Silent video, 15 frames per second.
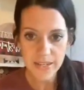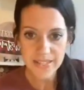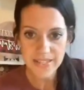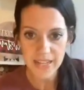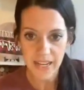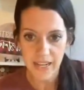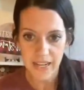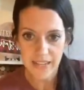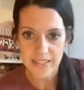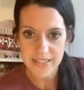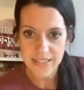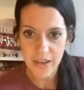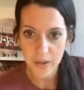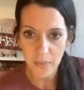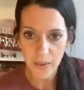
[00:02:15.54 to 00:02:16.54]
rustic.
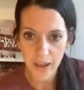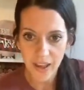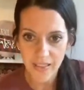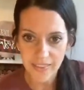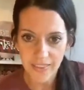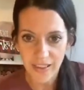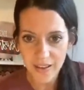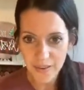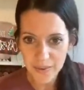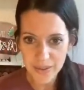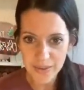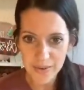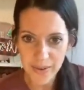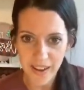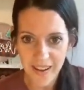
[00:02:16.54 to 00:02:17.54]
So hello,
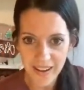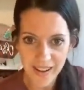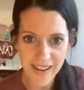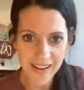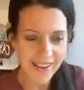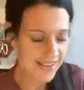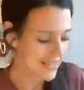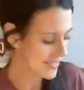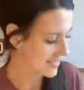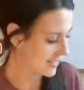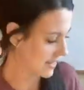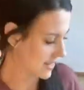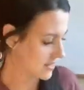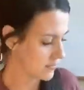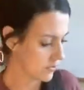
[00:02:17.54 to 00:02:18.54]
you
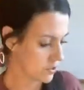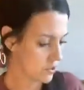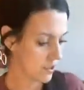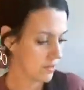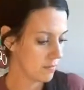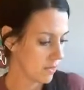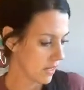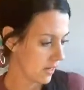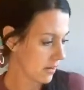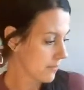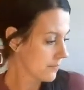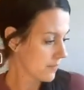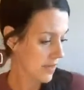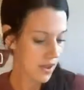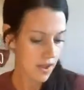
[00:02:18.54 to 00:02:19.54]
guys. Thanks for joining me
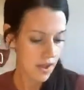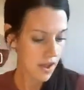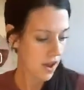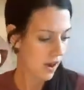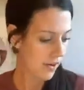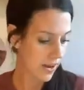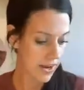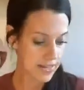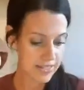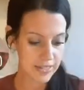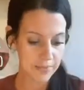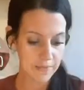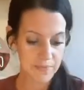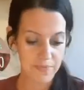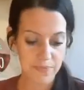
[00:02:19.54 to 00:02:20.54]
here. All right.
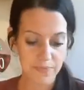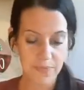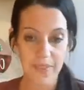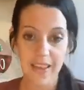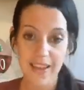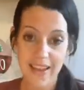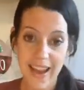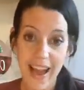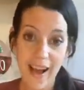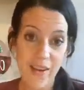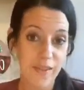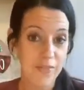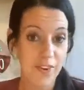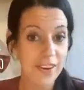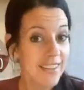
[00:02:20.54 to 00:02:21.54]

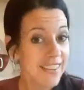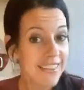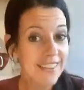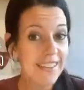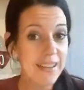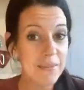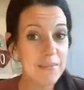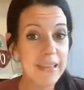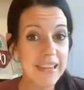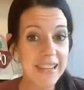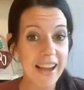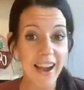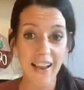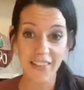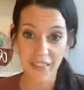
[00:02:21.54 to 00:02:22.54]
Now, if you're anything like
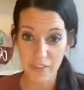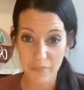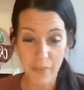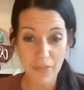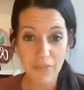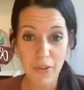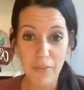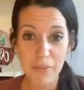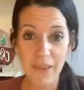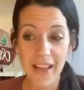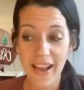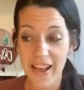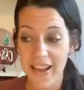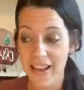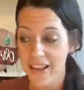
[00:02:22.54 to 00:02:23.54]
me, I love buffalo
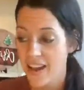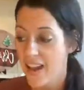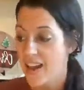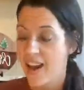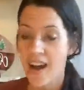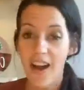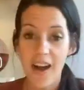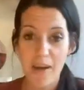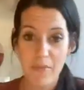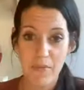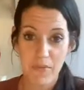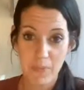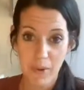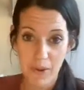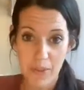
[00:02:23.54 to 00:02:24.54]
plaid.
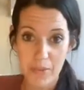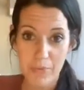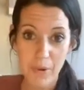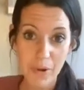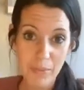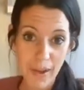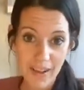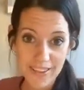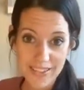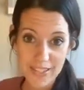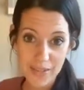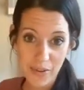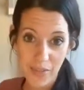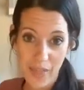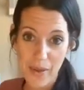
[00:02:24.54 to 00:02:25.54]
If you're part of the board box,
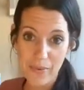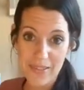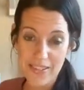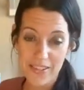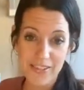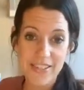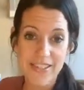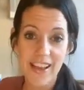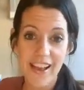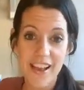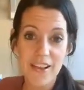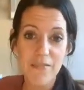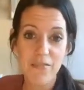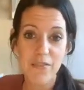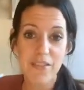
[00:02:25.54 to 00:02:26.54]
you know that was our
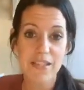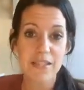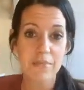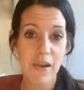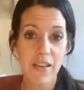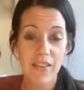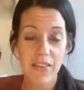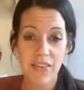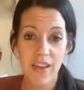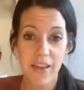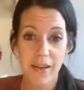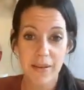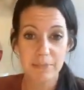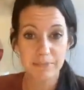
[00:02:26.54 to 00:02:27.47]
design for this month,